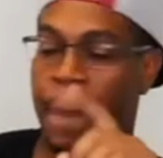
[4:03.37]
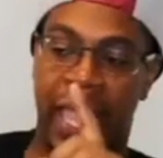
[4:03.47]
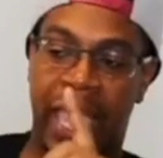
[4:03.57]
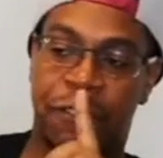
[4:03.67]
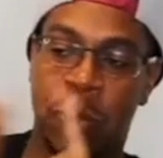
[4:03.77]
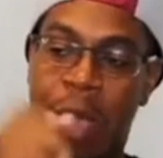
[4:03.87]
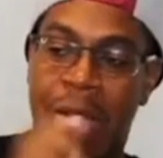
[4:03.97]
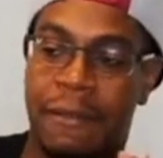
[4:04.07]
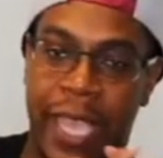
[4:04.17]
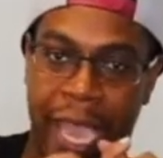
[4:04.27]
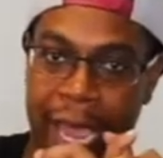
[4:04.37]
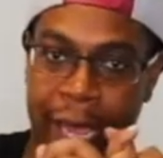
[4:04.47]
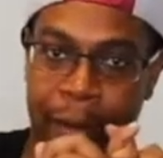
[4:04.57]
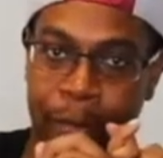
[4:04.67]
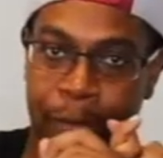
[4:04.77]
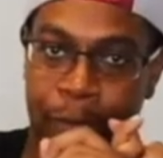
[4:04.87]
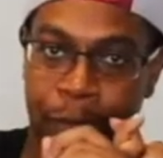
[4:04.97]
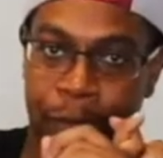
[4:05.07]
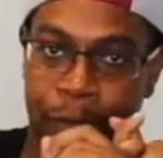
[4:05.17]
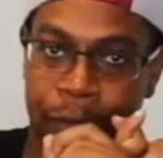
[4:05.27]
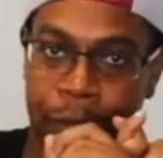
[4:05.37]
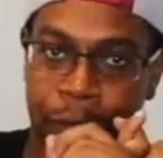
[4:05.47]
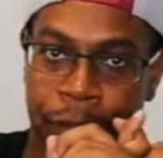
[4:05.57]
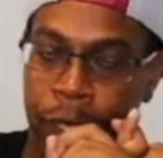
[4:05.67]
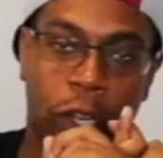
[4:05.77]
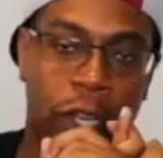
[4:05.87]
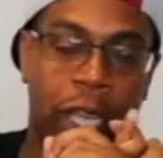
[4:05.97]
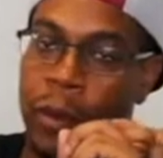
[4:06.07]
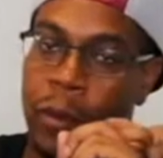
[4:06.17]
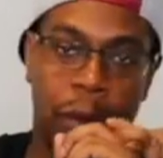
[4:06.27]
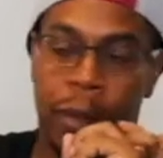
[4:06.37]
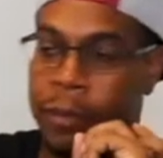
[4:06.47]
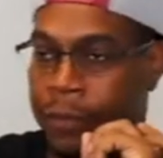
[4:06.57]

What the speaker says: If you have game, you're getting women.